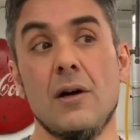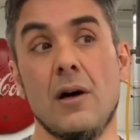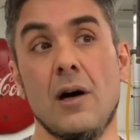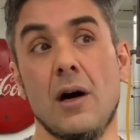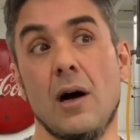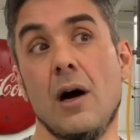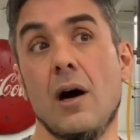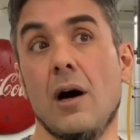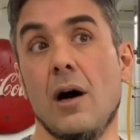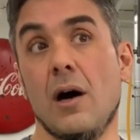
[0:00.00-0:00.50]

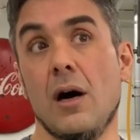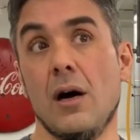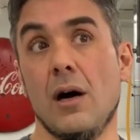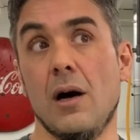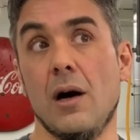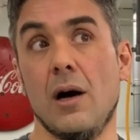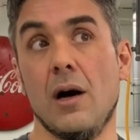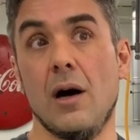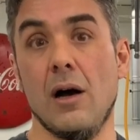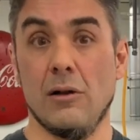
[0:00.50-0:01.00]

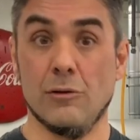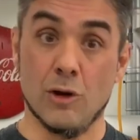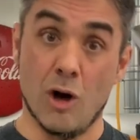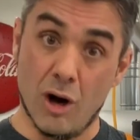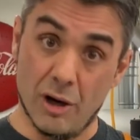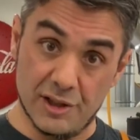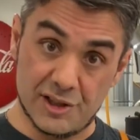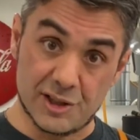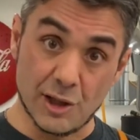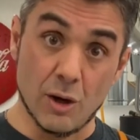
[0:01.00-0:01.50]

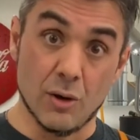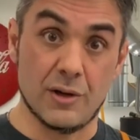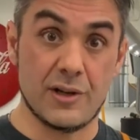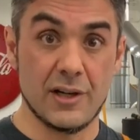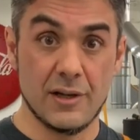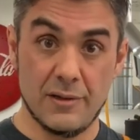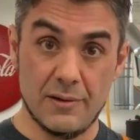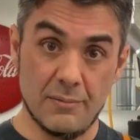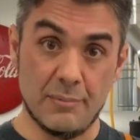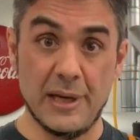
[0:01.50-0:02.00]
Long soak,
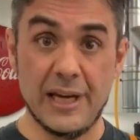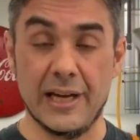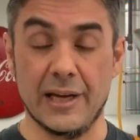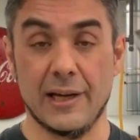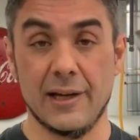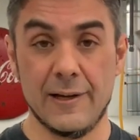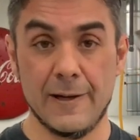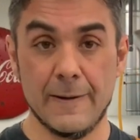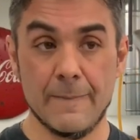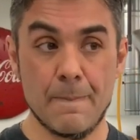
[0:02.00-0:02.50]
bing.
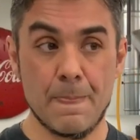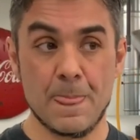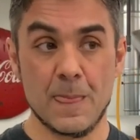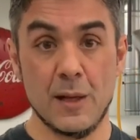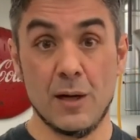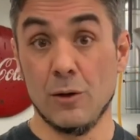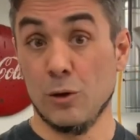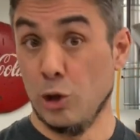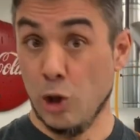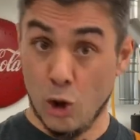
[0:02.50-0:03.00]

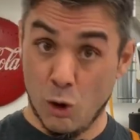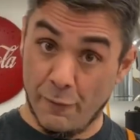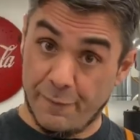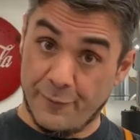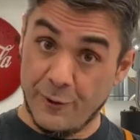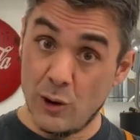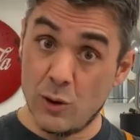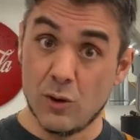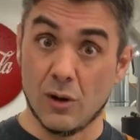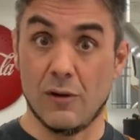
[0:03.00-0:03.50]
Low
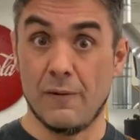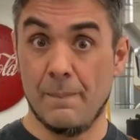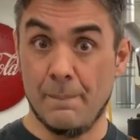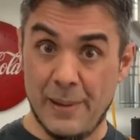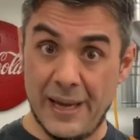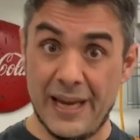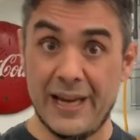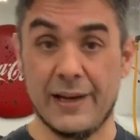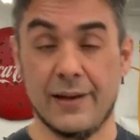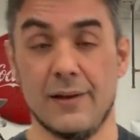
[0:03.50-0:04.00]
fuel,
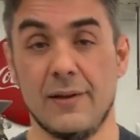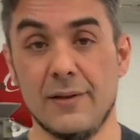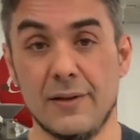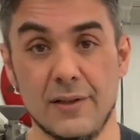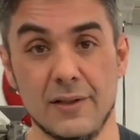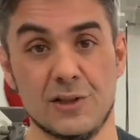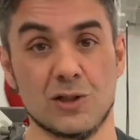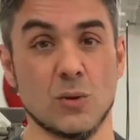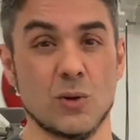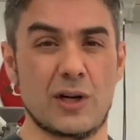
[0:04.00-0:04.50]
bing.
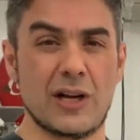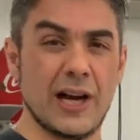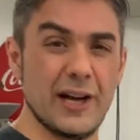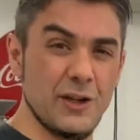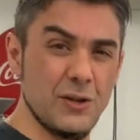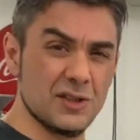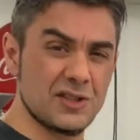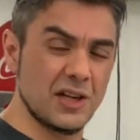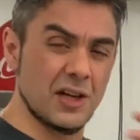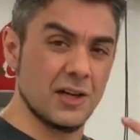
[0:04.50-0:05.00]
So we're kind
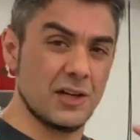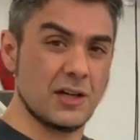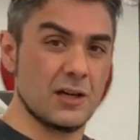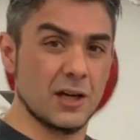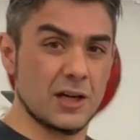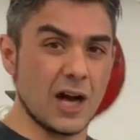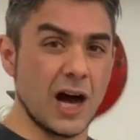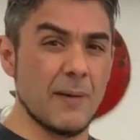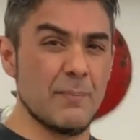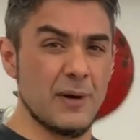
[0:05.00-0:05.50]
of using a
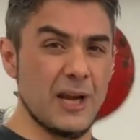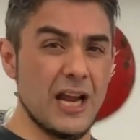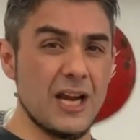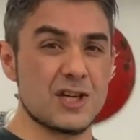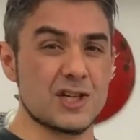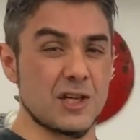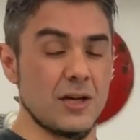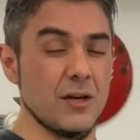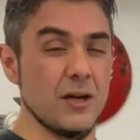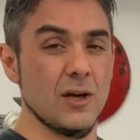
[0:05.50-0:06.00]

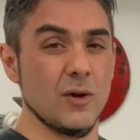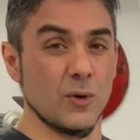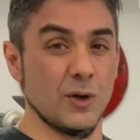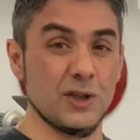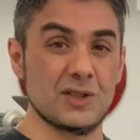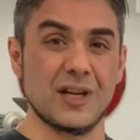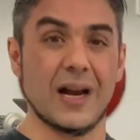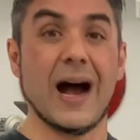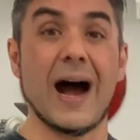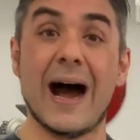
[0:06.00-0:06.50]
combination. We're
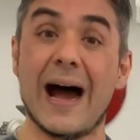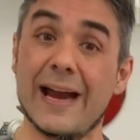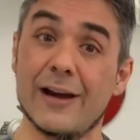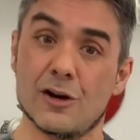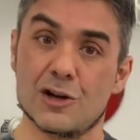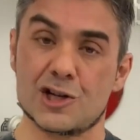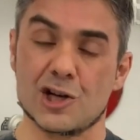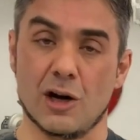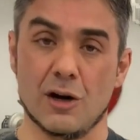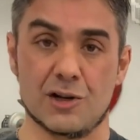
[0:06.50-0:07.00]
using a
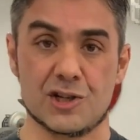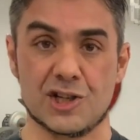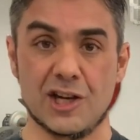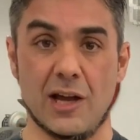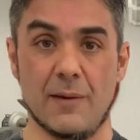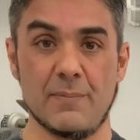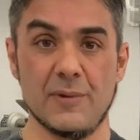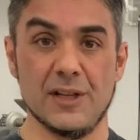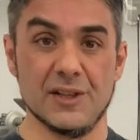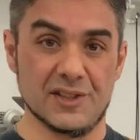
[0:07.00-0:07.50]
higher charge
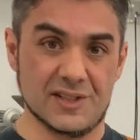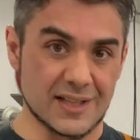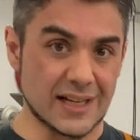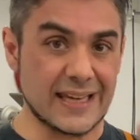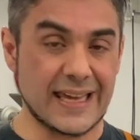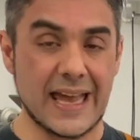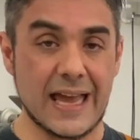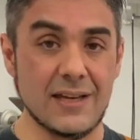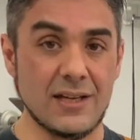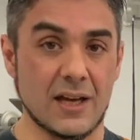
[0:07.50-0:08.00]
temp. This is a
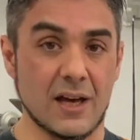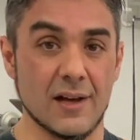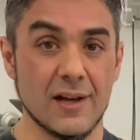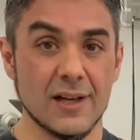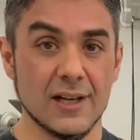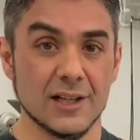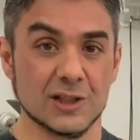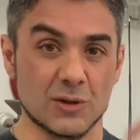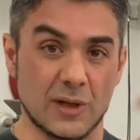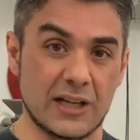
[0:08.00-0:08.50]
Kenya,
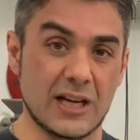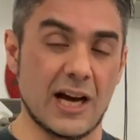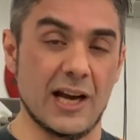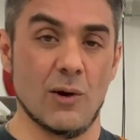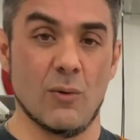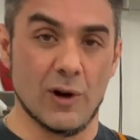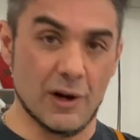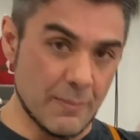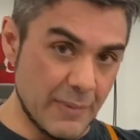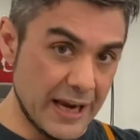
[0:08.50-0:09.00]
so I kind
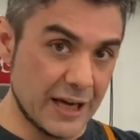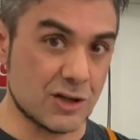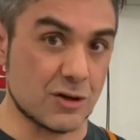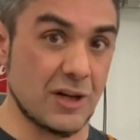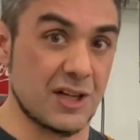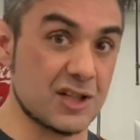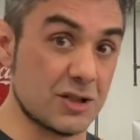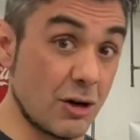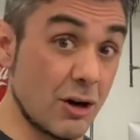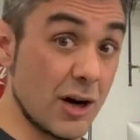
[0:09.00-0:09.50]
of want to make sure
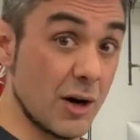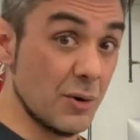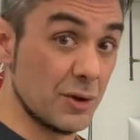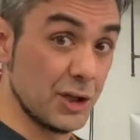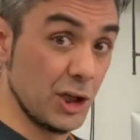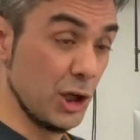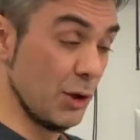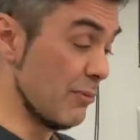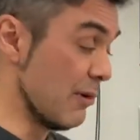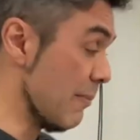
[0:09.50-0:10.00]
I start out with
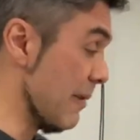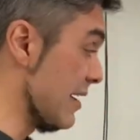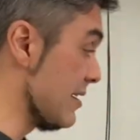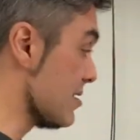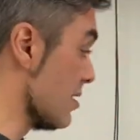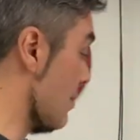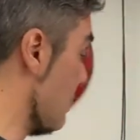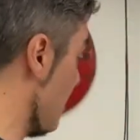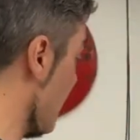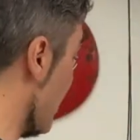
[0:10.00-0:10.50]
a little
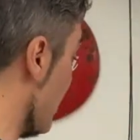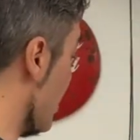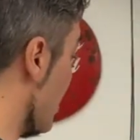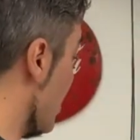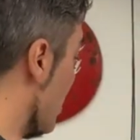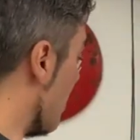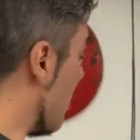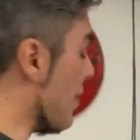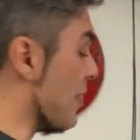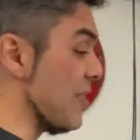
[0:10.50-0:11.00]
momentum.
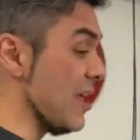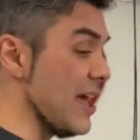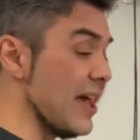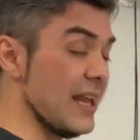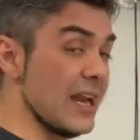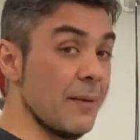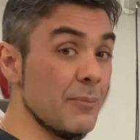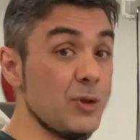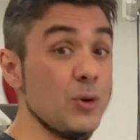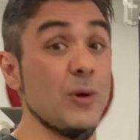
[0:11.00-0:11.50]
But
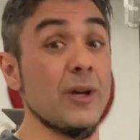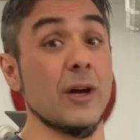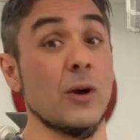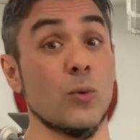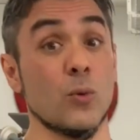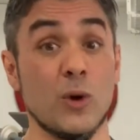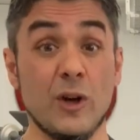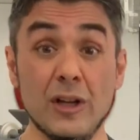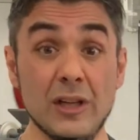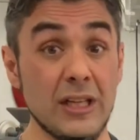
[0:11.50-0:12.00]
then I'm doing a
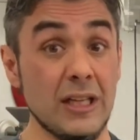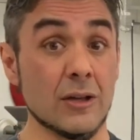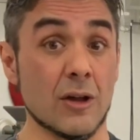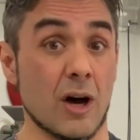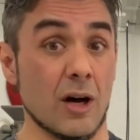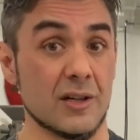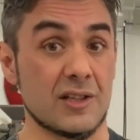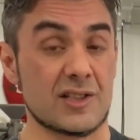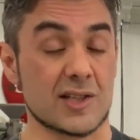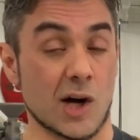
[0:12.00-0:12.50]
really
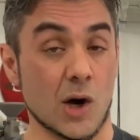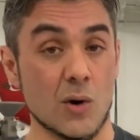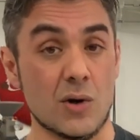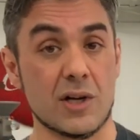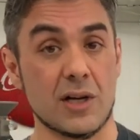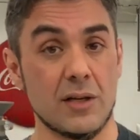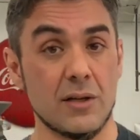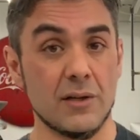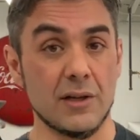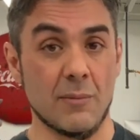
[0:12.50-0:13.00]
long soak,
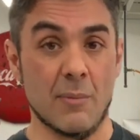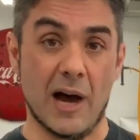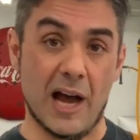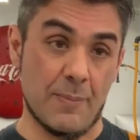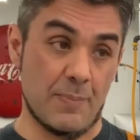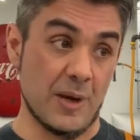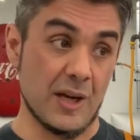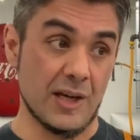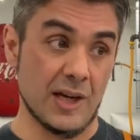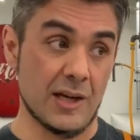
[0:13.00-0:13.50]
in my
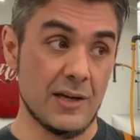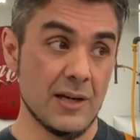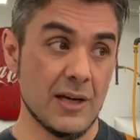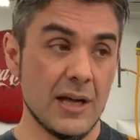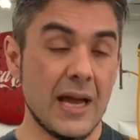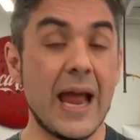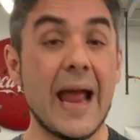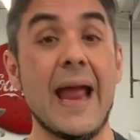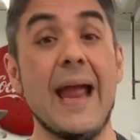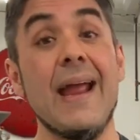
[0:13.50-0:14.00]
opinion,
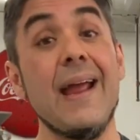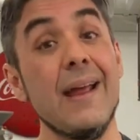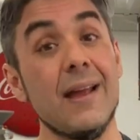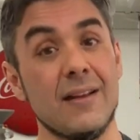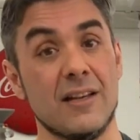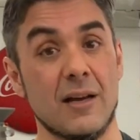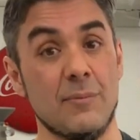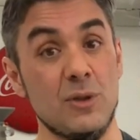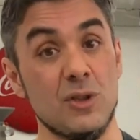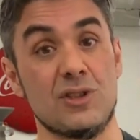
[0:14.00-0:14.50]

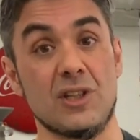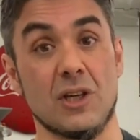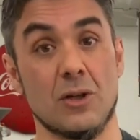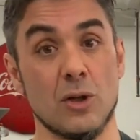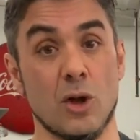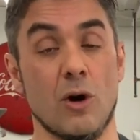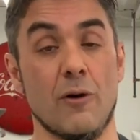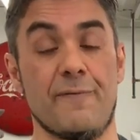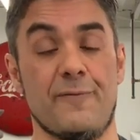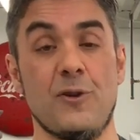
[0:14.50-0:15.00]
and I'm using a
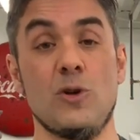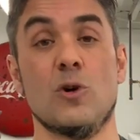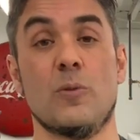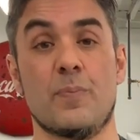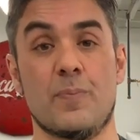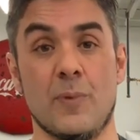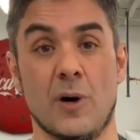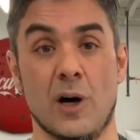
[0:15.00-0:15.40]
low fuel